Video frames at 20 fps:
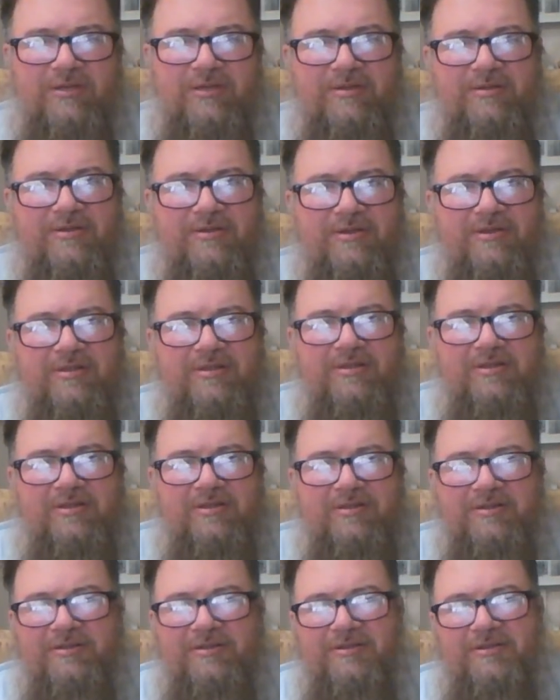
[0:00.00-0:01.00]
And
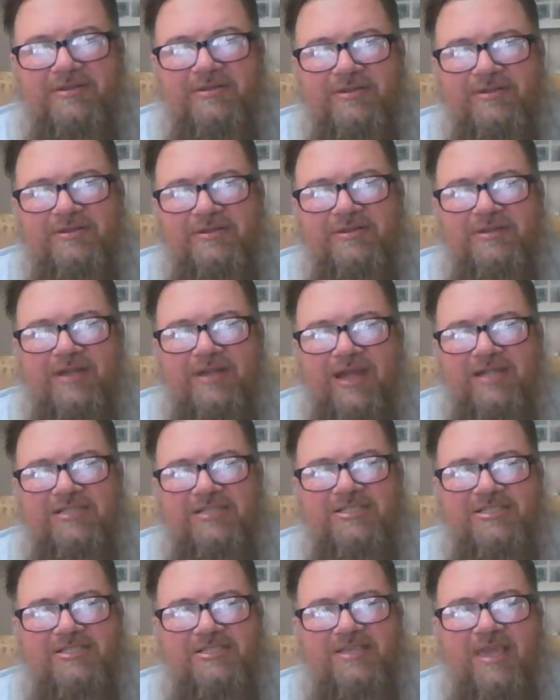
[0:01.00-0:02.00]
I
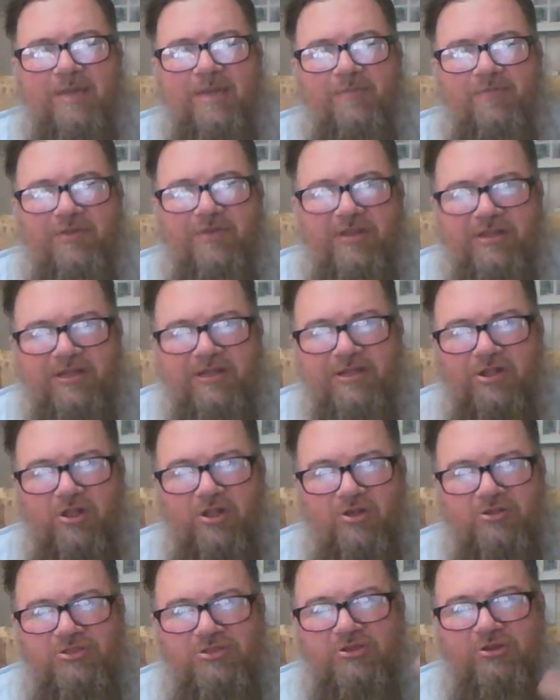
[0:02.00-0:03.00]
just kept feeling
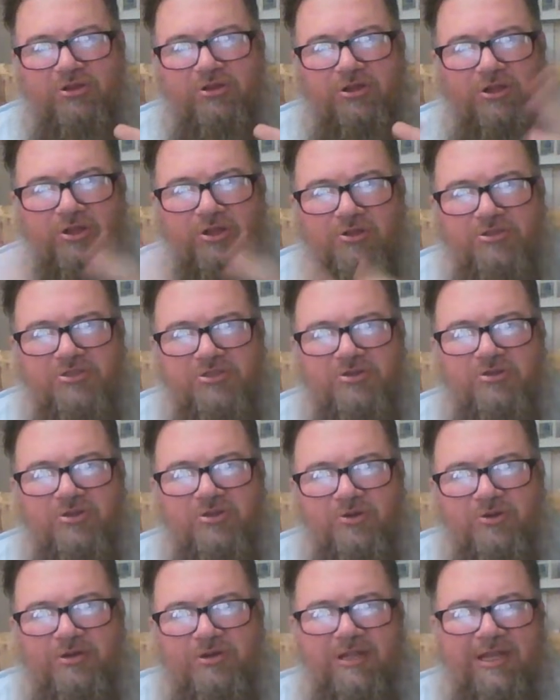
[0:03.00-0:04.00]
closer and closer
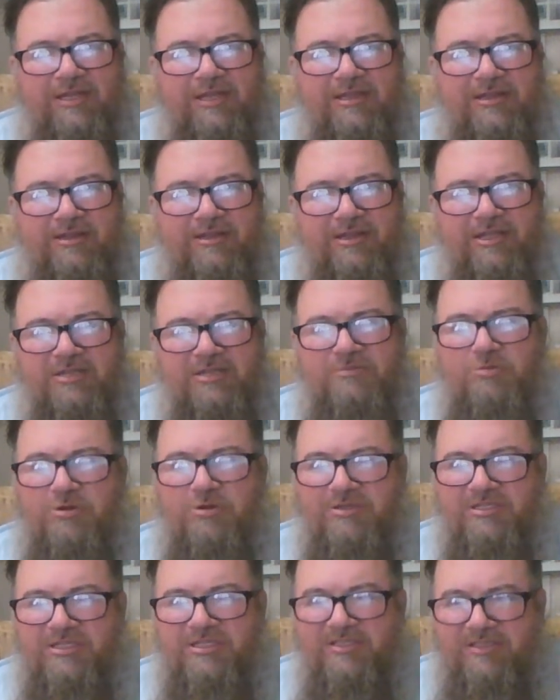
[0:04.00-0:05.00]
to her, like this
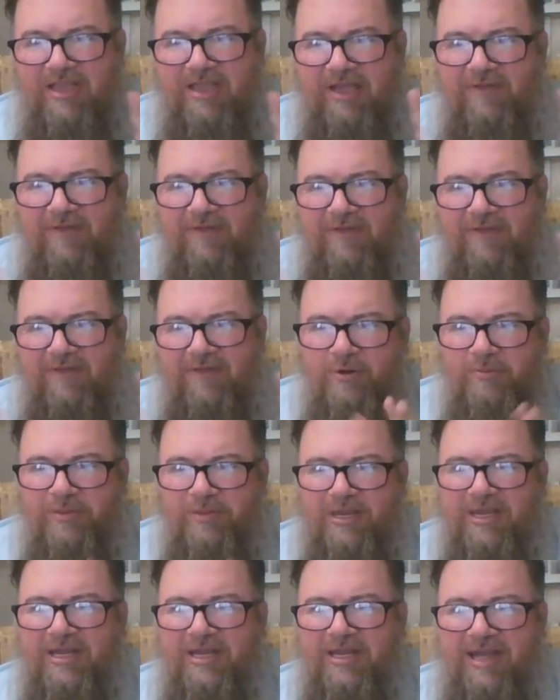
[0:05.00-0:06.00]
person's out
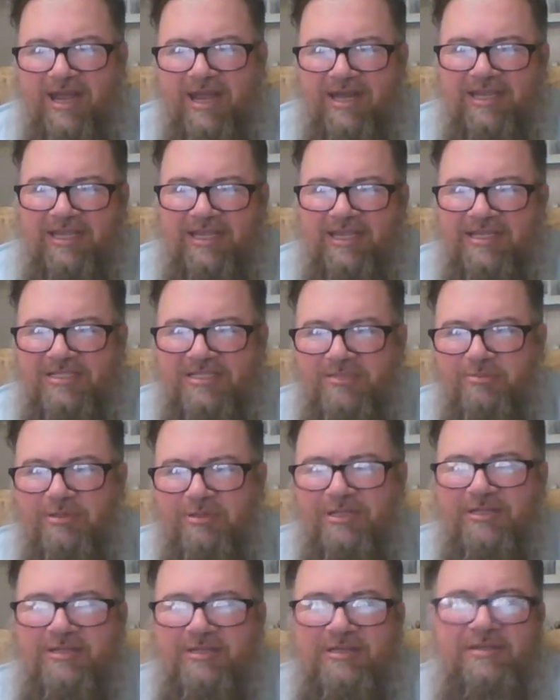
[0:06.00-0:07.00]
for me and not
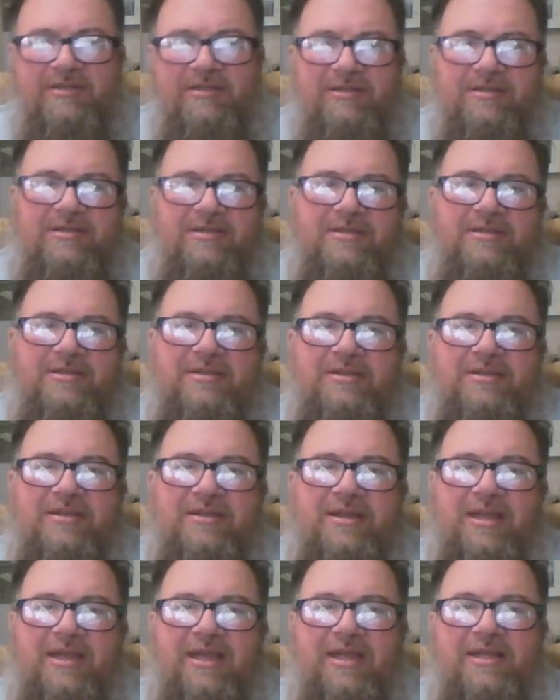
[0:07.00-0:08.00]
against me.
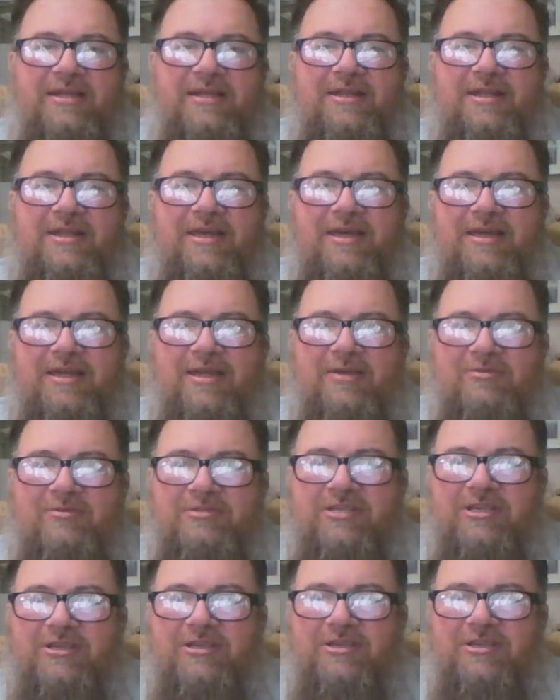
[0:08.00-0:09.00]
And it
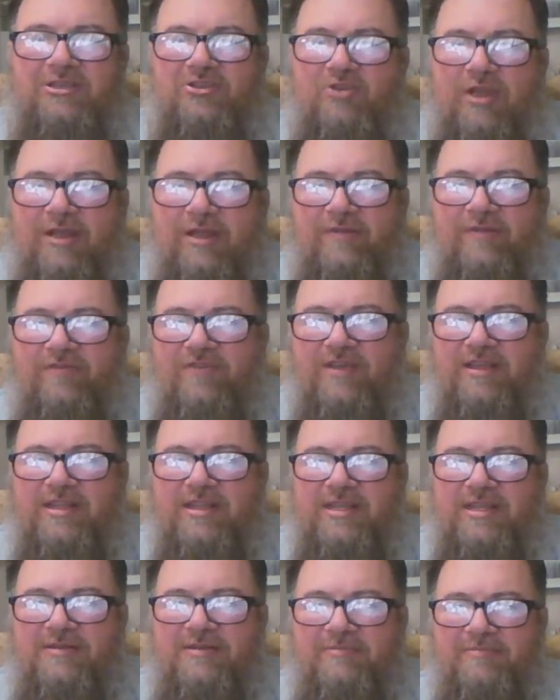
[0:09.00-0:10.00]
was a great
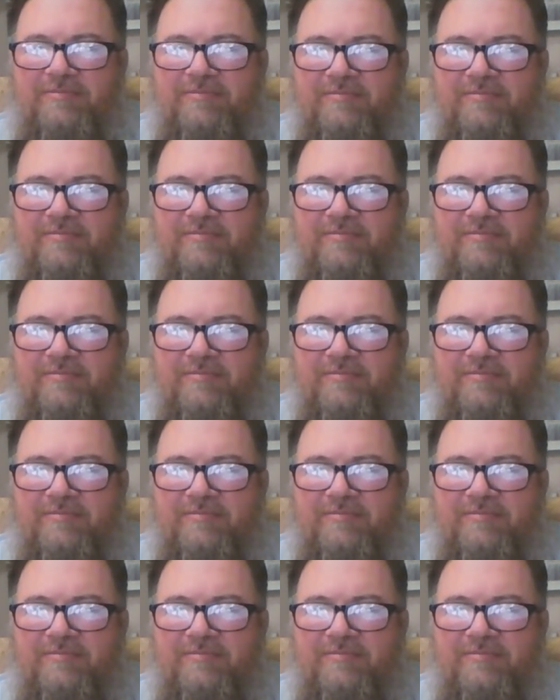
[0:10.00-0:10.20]
feeling.